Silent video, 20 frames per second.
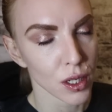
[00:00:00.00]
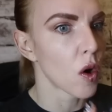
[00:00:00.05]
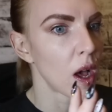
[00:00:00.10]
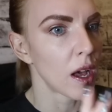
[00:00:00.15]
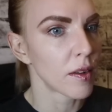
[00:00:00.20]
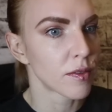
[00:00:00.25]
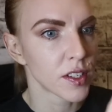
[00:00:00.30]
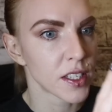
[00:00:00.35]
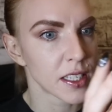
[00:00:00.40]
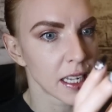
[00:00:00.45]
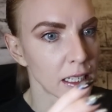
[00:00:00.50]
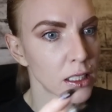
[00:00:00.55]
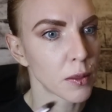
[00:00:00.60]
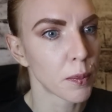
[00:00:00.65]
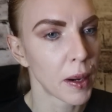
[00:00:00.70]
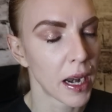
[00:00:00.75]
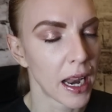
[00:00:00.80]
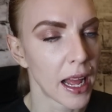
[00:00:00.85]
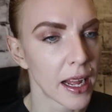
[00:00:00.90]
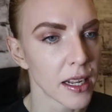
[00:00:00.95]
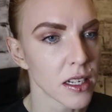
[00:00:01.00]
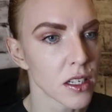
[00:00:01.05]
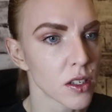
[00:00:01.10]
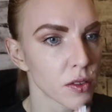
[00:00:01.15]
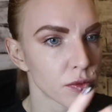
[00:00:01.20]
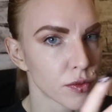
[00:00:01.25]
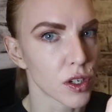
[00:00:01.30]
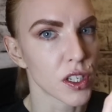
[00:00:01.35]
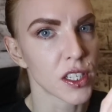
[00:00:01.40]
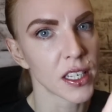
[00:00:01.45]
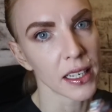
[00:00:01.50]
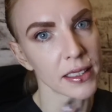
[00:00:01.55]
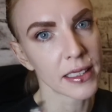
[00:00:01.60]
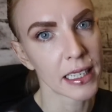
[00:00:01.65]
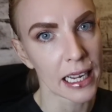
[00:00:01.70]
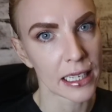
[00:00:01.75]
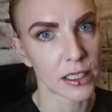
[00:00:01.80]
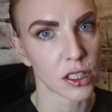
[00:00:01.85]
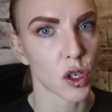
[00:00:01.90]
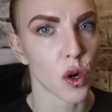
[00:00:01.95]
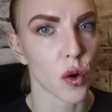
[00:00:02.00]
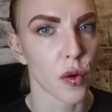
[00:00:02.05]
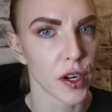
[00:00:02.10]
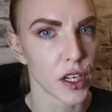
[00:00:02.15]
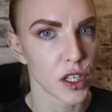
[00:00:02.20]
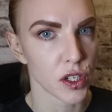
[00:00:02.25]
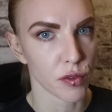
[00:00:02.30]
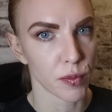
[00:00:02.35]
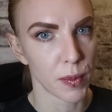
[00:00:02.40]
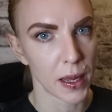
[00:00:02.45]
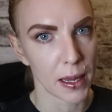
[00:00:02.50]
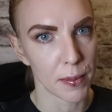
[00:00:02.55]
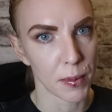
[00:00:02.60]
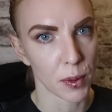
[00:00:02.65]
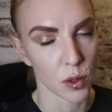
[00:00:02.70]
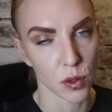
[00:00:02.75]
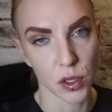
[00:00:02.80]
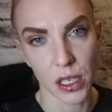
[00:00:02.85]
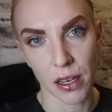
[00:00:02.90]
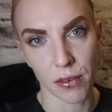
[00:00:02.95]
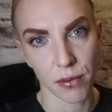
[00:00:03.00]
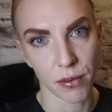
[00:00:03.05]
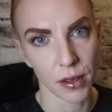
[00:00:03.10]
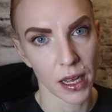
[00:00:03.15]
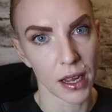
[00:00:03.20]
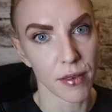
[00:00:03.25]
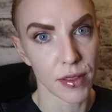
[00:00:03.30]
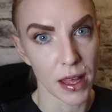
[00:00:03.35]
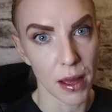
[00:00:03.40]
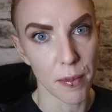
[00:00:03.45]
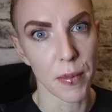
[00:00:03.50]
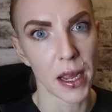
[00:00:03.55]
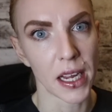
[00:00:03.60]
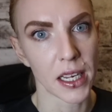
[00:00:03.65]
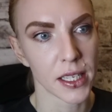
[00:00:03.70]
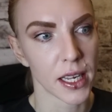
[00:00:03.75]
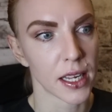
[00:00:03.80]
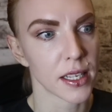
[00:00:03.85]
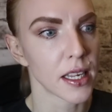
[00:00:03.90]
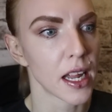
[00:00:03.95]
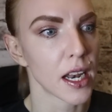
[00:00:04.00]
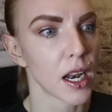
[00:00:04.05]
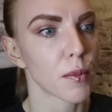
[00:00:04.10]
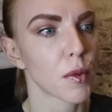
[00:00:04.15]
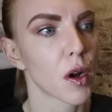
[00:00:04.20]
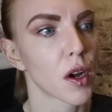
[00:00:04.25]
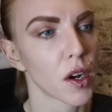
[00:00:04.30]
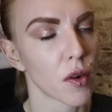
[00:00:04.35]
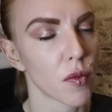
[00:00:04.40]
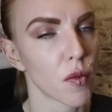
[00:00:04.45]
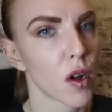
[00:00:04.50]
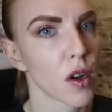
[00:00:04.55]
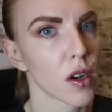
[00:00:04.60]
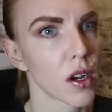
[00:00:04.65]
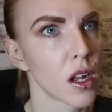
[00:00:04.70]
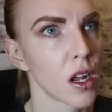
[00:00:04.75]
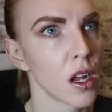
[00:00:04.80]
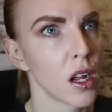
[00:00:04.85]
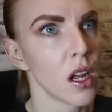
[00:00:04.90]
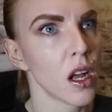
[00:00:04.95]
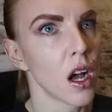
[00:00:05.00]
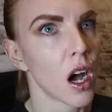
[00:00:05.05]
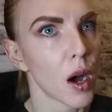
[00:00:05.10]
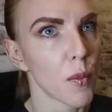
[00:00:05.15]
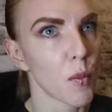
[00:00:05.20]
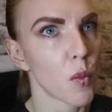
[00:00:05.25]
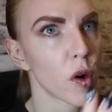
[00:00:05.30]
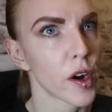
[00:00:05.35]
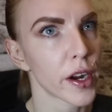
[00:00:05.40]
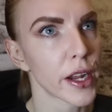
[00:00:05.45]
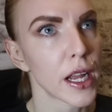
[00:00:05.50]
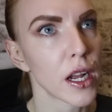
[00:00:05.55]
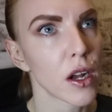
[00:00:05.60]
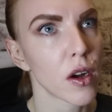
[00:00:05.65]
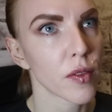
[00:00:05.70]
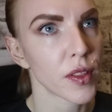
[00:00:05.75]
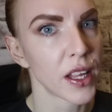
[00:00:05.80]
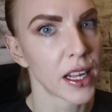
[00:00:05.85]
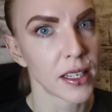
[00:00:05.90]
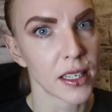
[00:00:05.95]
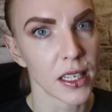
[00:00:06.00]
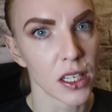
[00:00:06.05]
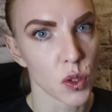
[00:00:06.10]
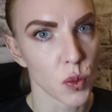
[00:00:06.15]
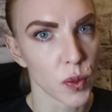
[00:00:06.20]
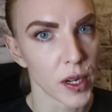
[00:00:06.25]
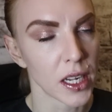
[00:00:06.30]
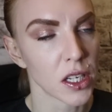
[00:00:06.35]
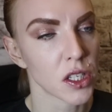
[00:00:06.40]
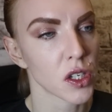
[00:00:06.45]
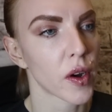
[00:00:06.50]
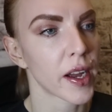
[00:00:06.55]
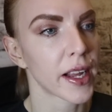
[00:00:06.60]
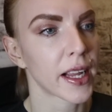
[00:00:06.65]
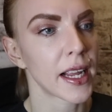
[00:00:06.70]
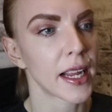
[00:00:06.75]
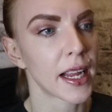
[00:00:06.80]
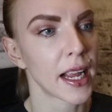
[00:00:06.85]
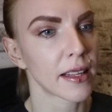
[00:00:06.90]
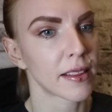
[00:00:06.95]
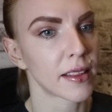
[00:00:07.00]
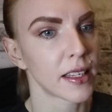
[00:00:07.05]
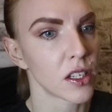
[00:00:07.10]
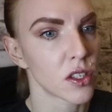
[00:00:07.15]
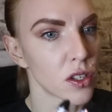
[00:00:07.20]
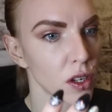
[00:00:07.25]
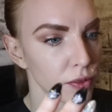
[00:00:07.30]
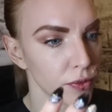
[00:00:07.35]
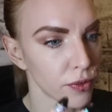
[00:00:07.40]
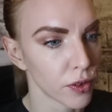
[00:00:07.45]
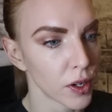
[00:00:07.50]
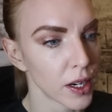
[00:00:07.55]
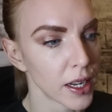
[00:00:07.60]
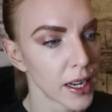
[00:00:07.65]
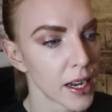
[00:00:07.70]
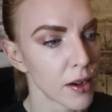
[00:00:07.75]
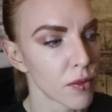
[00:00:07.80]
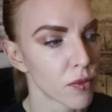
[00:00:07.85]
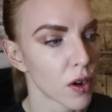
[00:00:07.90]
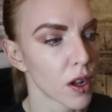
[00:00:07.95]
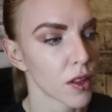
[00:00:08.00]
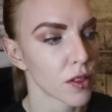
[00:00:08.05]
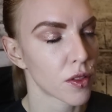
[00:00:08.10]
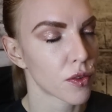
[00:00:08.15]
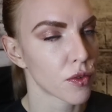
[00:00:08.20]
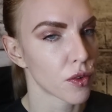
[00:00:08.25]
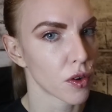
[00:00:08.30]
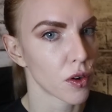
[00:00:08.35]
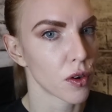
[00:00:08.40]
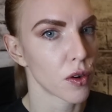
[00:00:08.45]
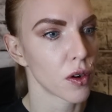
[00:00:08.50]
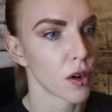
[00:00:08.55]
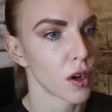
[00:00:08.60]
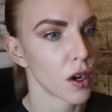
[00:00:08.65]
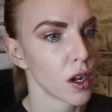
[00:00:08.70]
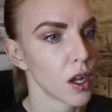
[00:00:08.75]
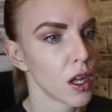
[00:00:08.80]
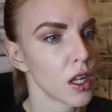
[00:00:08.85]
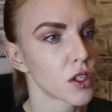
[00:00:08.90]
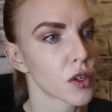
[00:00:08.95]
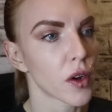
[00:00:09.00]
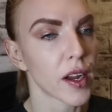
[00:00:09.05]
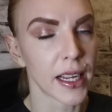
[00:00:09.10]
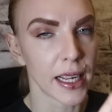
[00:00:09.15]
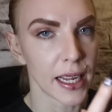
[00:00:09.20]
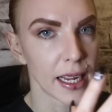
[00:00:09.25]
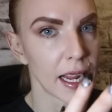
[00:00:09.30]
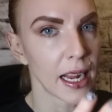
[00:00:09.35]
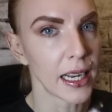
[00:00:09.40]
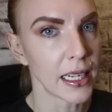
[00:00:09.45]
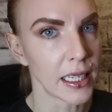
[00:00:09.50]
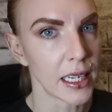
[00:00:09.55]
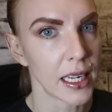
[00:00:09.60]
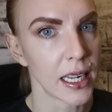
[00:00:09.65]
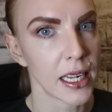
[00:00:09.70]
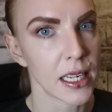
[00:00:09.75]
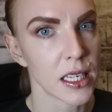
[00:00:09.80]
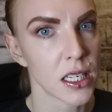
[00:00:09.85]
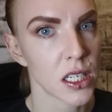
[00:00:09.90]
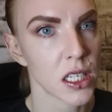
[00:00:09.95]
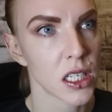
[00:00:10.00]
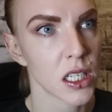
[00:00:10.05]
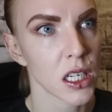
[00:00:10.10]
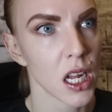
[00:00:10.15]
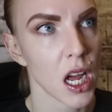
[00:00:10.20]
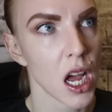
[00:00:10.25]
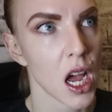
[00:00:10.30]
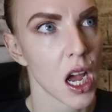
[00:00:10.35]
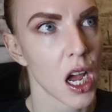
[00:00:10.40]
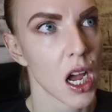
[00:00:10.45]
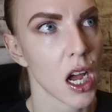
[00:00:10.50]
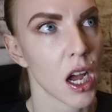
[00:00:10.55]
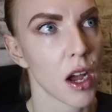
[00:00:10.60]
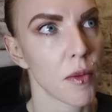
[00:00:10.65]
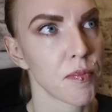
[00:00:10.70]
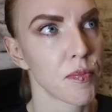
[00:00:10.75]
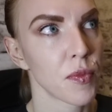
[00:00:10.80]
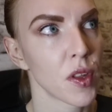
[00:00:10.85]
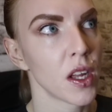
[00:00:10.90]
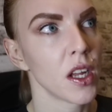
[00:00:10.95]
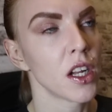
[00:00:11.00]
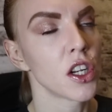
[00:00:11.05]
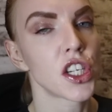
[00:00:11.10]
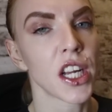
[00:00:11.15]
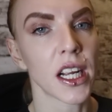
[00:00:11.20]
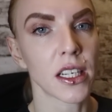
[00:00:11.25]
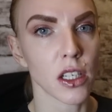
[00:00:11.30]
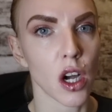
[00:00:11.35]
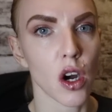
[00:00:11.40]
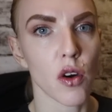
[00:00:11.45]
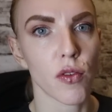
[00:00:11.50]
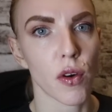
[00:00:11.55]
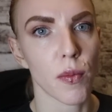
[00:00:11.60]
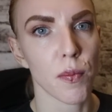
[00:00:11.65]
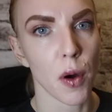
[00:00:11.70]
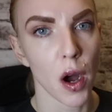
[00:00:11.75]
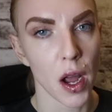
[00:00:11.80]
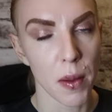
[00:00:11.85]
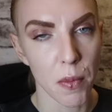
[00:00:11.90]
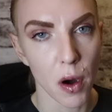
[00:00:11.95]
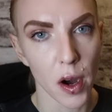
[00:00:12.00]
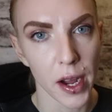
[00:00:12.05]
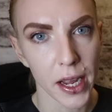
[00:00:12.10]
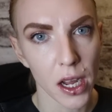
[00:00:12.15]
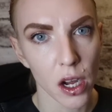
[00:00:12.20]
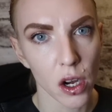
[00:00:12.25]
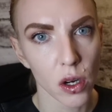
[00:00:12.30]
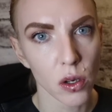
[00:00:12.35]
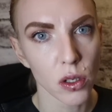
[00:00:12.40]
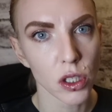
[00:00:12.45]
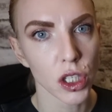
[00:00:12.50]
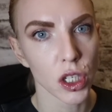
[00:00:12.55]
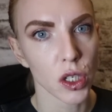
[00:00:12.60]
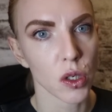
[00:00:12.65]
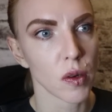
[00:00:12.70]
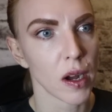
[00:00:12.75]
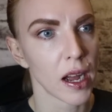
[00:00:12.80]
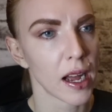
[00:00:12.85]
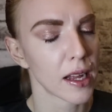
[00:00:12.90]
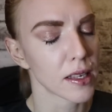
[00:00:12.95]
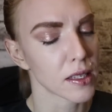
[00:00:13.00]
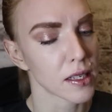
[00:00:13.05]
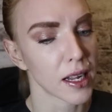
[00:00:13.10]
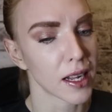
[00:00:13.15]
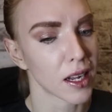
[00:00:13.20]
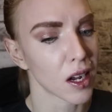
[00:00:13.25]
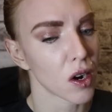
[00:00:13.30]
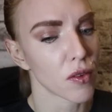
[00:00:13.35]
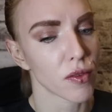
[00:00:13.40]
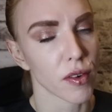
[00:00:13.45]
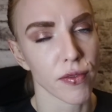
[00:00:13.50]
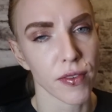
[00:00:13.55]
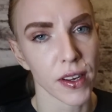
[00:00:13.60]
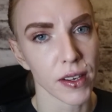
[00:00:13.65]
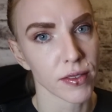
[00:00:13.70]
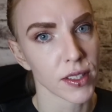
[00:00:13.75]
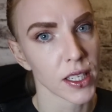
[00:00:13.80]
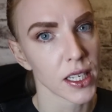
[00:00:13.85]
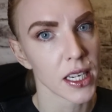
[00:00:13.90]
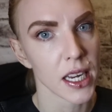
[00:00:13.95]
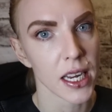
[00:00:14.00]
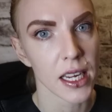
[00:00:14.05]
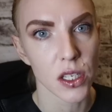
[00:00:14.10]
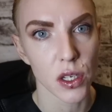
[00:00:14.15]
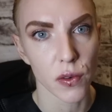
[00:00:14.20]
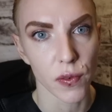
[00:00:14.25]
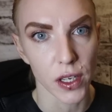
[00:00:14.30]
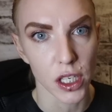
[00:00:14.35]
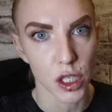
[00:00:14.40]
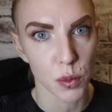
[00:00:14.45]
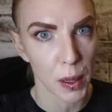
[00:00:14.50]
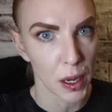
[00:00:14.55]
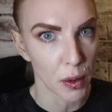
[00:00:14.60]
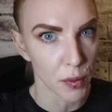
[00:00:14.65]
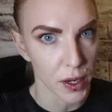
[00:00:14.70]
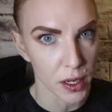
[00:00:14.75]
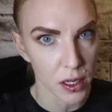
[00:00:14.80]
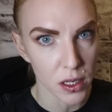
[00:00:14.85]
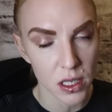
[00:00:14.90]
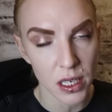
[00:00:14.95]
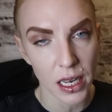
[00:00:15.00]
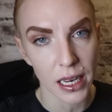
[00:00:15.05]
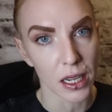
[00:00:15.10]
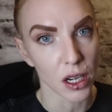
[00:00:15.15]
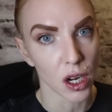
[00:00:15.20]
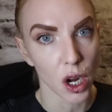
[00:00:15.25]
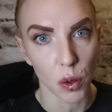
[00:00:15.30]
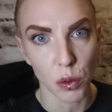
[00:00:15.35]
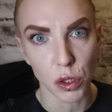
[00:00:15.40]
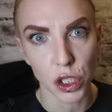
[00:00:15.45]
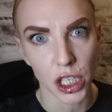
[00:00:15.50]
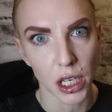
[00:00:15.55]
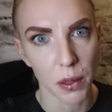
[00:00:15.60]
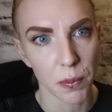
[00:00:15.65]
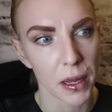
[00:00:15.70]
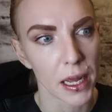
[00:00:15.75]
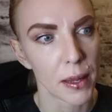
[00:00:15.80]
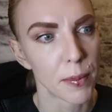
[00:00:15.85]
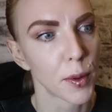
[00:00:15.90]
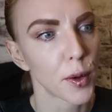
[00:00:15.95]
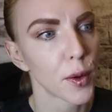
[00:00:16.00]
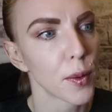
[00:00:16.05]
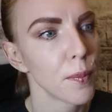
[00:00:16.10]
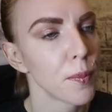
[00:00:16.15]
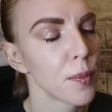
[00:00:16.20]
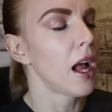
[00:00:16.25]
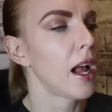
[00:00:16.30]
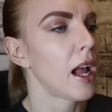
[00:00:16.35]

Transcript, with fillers: I'll have set plans for set categories of peoples, if, if that makes sense. And I'm gonna run, I'm working on that this week so I can get this fully run through, so I can get this um, checked over by my coach who has like over 15 years of experience in coaching people.